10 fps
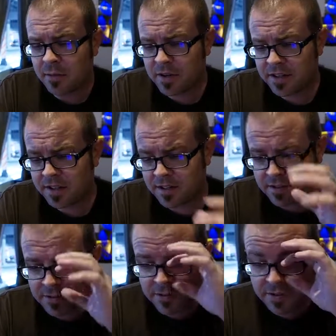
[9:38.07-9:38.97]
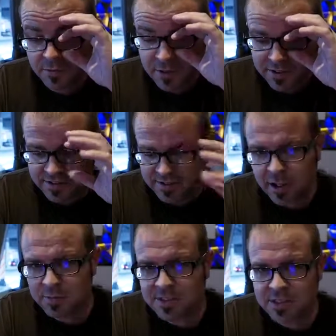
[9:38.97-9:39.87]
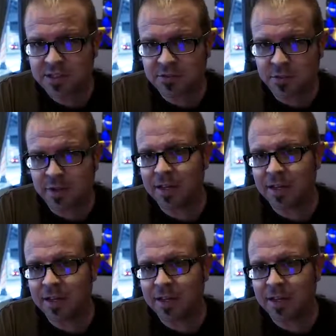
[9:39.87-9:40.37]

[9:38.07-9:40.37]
because look at what competition from